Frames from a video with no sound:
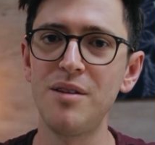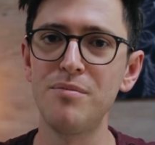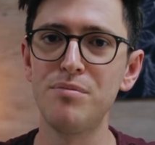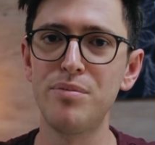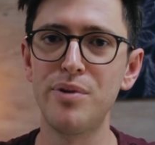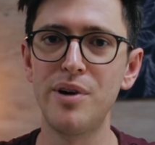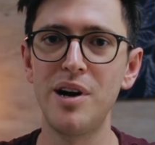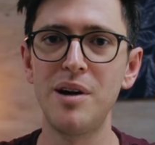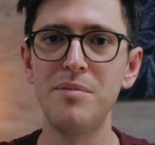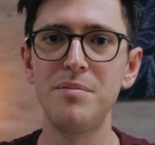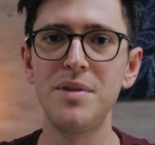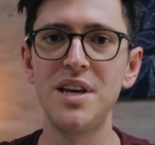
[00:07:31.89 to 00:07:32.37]
in
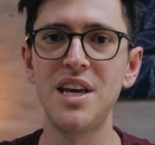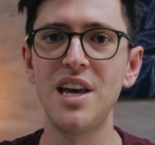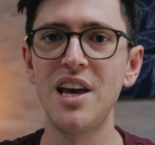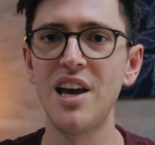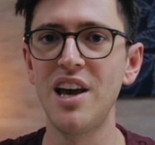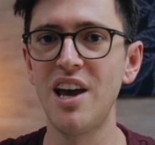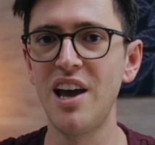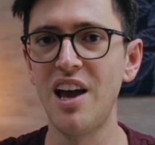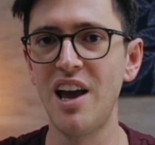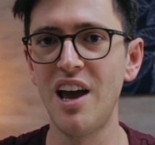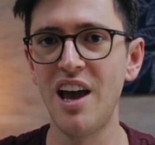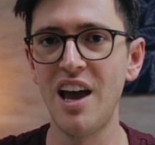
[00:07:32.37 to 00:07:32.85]

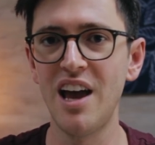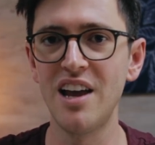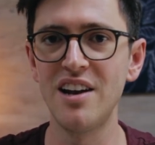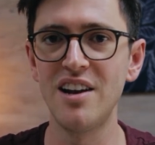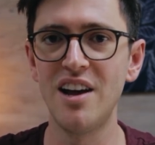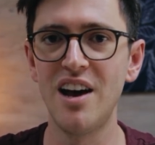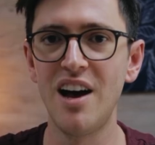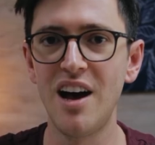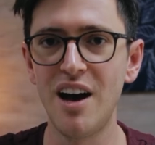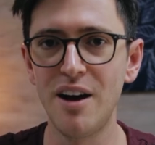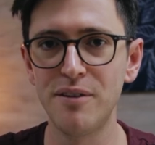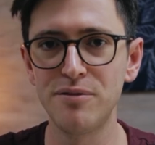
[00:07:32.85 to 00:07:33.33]
Premiere
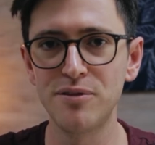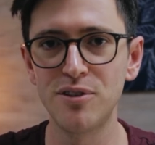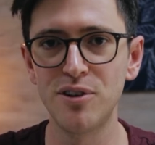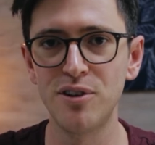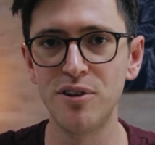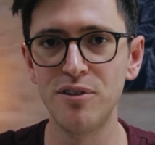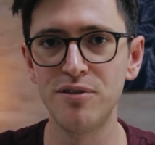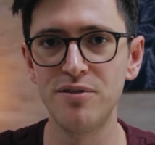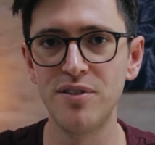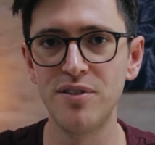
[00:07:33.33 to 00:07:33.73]
and After